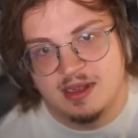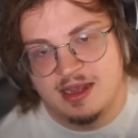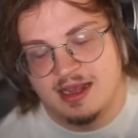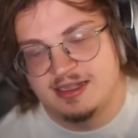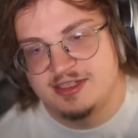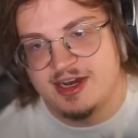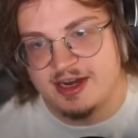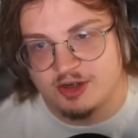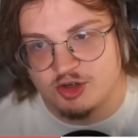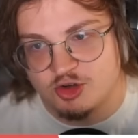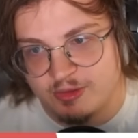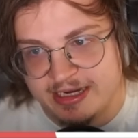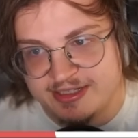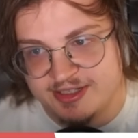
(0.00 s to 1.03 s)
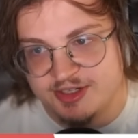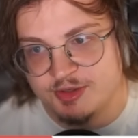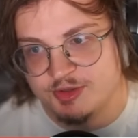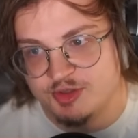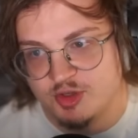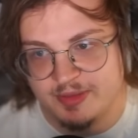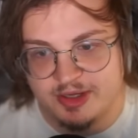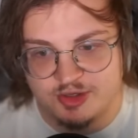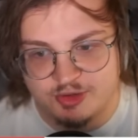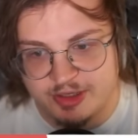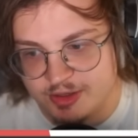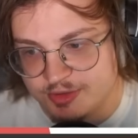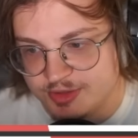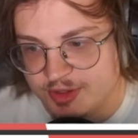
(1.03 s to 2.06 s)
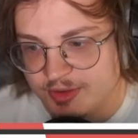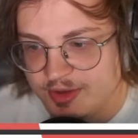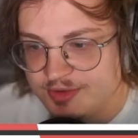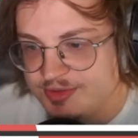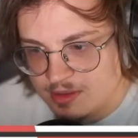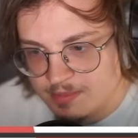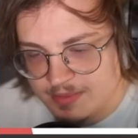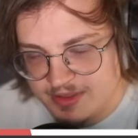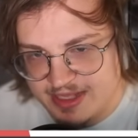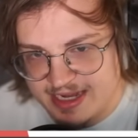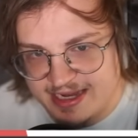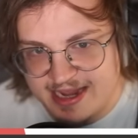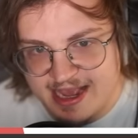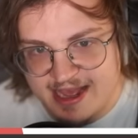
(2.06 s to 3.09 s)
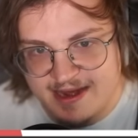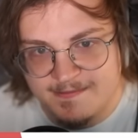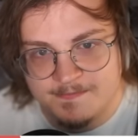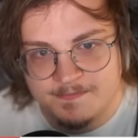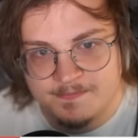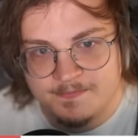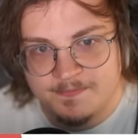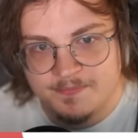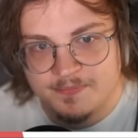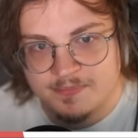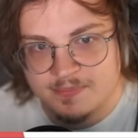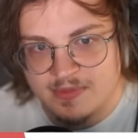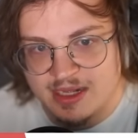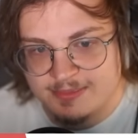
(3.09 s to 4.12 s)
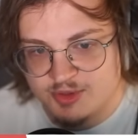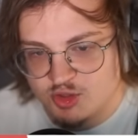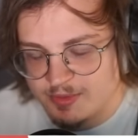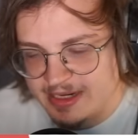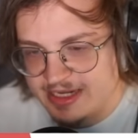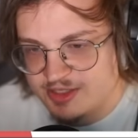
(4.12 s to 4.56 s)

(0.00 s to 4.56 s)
it's not crazy to assume that Treecko solos. But then again, Absorb is a